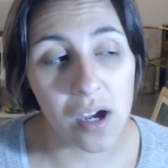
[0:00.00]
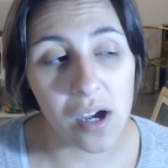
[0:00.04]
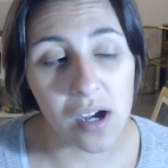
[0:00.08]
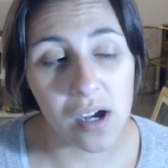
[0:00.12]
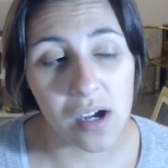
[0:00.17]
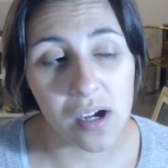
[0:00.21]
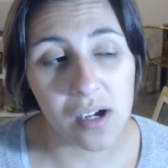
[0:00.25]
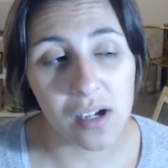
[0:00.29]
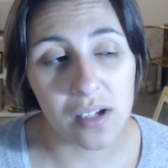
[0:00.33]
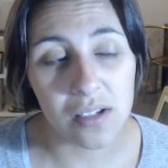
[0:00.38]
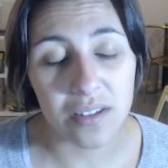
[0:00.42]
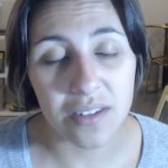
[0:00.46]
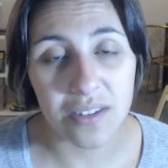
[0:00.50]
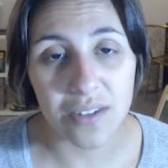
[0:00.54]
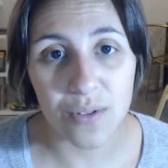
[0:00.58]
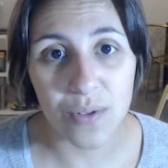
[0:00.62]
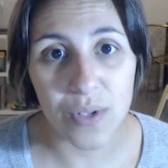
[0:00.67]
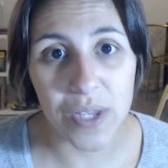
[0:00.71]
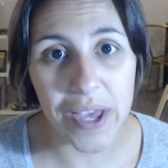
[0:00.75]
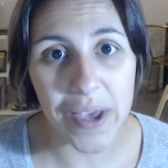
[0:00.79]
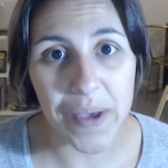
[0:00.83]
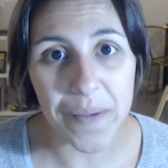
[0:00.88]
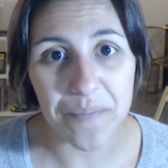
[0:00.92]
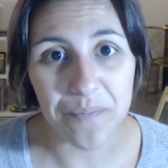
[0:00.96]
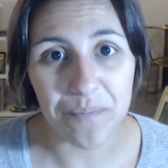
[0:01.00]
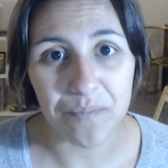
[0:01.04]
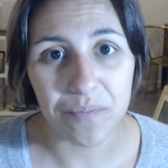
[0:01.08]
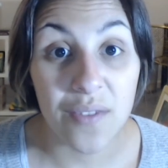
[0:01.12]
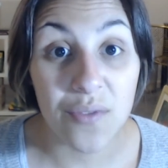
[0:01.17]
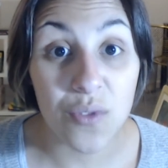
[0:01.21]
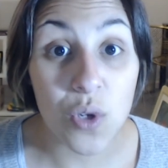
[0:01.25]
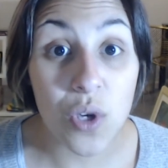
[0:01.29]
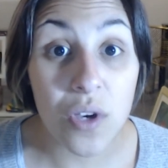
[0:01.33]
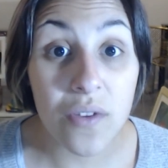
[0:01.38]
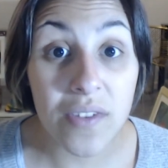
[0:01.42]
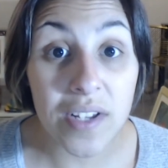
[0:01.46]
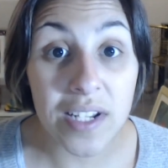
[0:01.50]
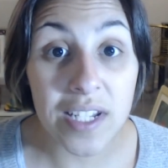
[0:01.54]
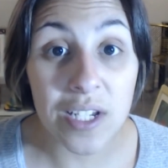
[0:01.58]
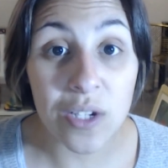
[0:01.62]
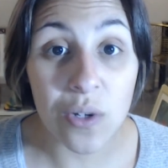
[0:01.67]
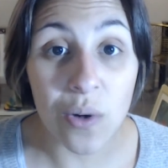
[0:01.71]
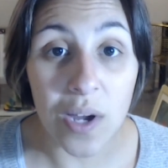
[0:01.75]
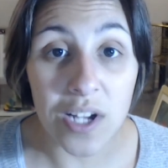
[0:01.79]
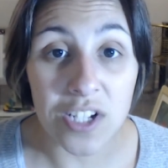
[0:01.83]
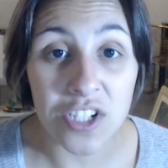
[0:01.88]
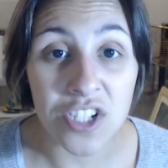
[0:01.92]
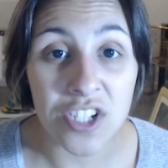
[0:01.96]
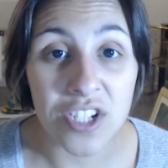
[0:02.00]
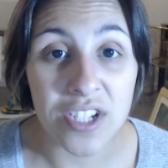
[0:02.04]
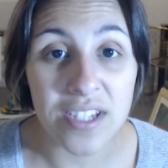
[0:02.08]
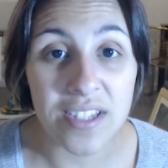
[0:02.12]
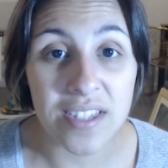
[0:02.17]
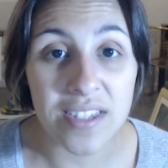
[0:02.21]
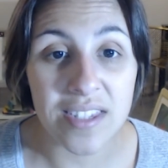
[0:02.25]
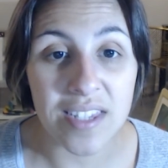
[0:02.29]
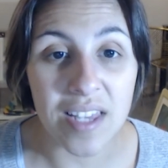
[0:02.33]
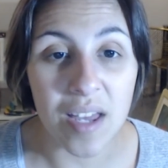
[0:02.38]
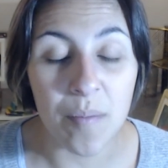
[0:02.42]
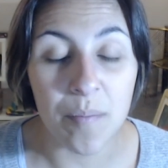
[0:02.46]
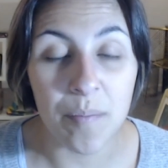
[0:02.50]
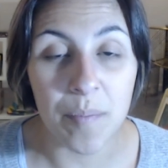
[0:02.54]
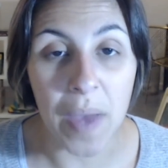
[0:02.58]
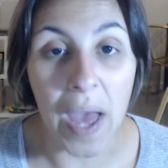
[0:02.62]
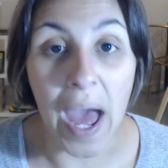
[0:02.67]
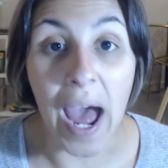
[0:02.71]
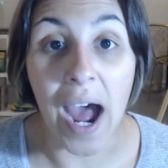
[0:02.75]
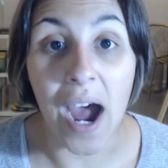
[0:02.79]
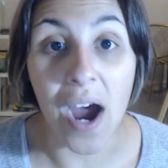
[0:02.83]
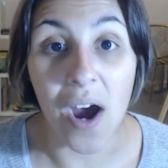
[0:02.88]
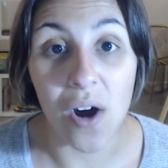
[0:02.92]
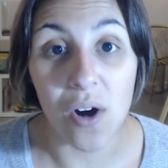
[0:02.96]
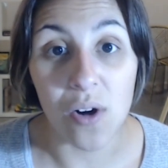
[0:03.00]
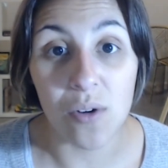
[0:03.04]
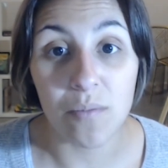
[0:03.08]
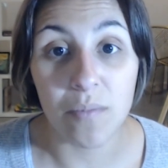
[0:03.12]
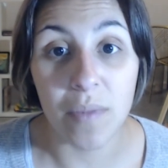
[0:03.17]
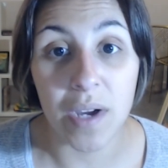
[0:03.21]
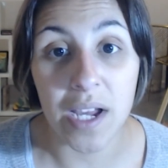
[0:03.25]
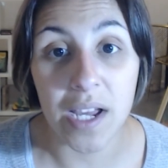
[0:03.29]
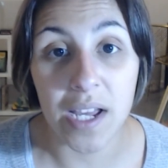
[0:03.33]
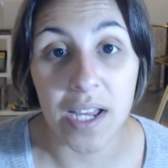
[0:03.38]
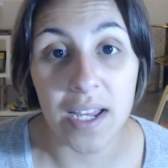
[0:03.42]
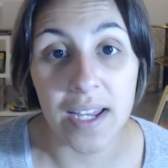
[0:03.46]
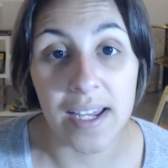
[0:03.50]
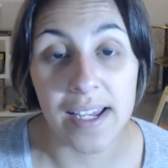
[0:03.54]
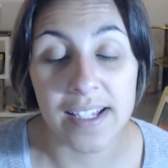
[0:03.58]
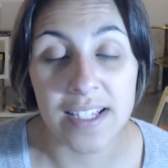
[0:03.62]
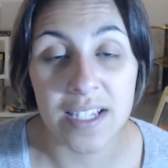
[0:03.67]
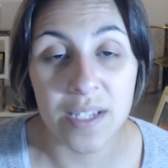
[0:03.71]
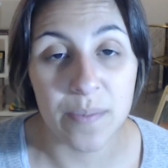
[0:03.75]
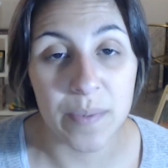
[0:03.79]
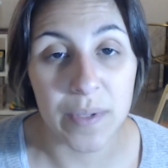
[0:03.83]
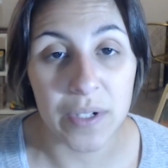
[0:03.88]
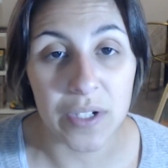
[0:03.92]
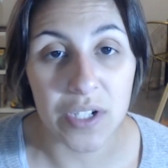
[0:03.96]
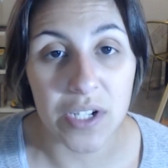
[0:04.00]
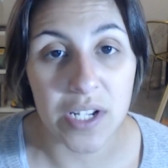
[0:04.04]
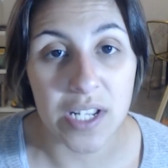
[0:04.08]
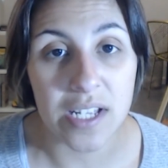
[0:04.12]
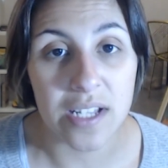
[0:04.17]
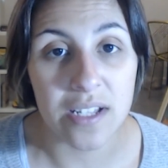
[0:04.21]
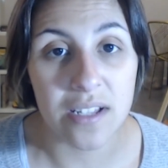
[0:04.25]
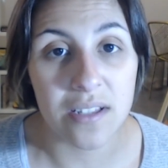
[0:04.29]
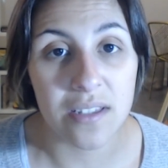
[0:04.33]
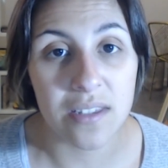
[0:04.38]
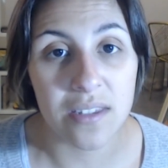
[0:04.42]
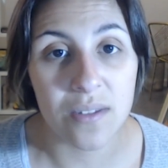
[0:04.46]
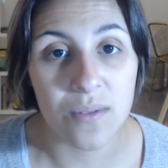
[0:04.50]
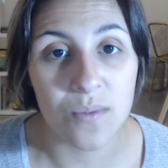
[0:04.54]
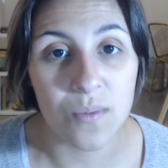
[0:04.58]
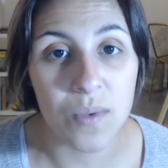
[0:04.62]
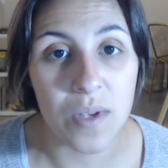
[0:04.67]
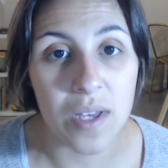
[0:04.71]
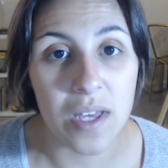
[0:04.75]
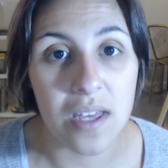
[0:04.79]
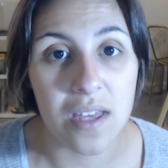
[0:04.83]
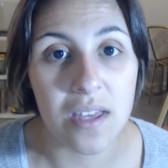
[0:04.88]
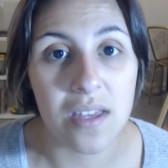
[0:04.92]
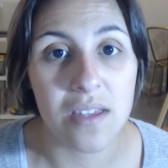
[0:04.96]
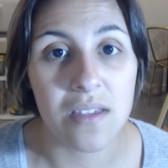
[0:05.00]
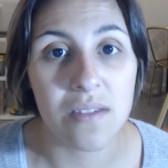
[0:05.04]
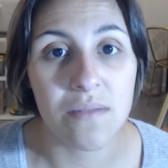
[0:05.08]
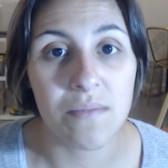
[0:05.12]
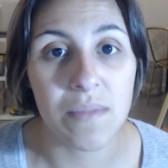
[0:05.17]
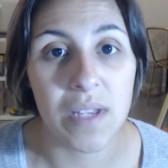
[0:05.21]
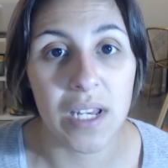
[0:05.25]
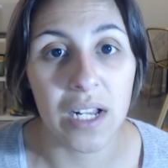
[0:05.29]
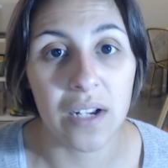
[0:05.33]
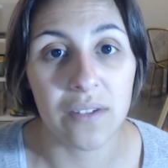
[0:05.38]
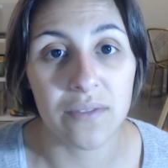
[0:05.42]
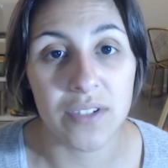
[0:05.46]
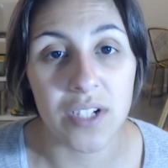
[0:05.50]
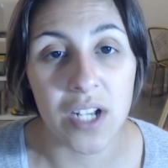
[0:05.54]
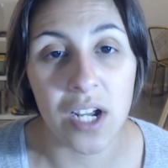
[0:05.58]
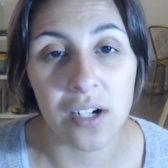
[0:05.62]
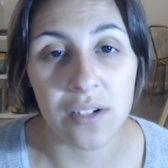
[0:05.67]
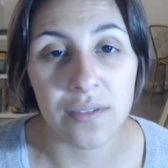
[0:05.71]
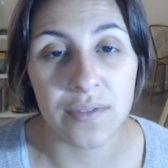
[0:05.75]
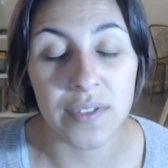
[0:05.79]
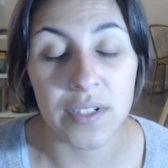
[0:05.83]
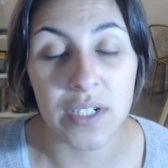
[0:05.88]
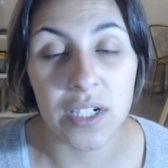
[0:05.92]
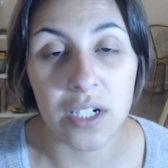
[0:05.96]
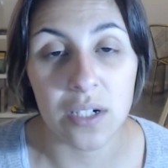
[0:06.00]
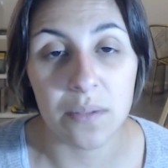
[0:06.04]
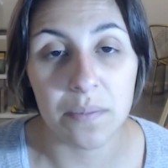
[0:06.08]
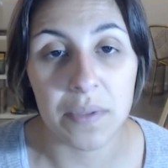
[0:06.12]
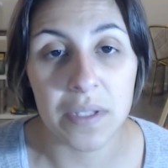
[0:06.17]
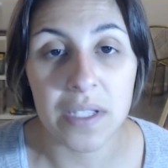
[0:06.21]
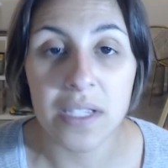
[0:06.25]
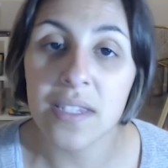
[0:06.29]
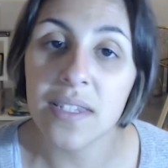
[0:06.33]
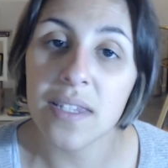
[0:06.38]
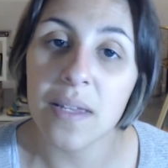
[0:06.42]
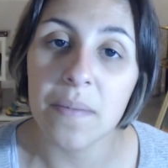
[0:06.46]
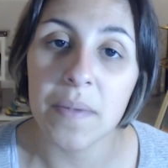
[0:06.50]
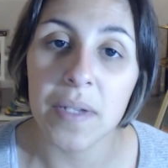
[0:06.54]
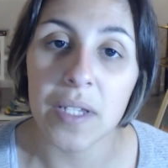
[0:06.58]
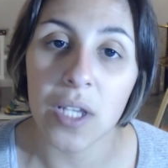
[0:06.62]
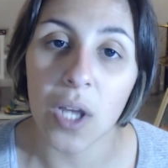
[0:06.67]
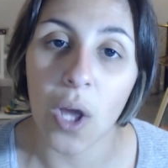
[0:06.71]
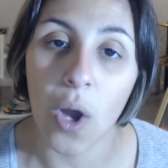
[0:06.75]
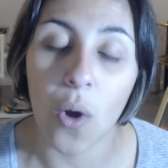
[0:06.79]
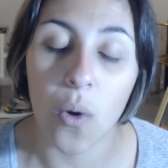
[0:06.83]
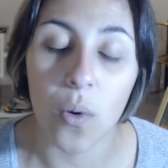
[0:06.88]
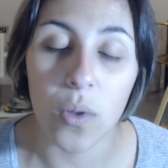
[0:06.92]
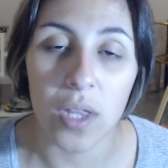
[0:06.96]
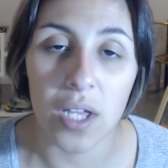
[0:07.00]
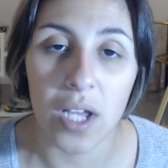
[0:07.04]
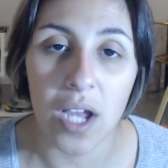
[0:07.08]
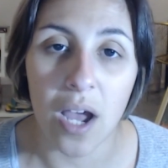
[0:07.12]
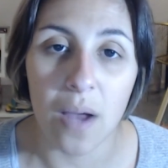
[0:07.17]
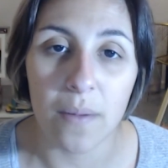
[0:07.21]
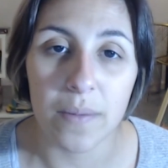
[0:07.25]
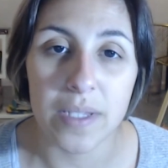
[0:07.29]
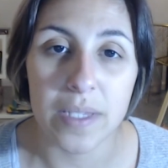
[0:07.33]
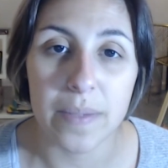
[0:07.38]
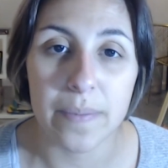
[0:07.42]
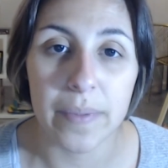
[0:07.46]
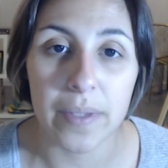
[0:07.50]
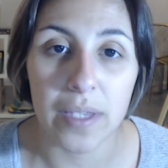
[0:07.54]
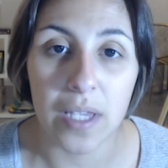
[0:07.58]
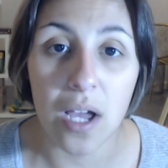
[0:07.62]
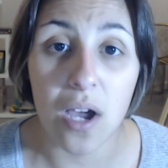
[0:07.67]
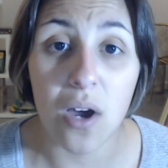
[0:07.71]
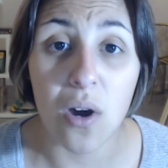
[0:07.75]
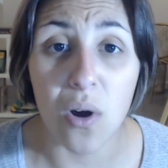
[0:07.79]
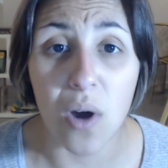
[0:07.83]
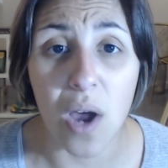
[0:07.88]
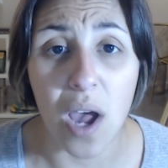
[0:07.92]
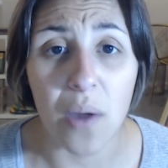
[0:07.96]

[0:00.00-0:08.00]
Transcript: Uh, so yeah, if you have any questions about my experience with meeting a photographer, please let me know in the comments below.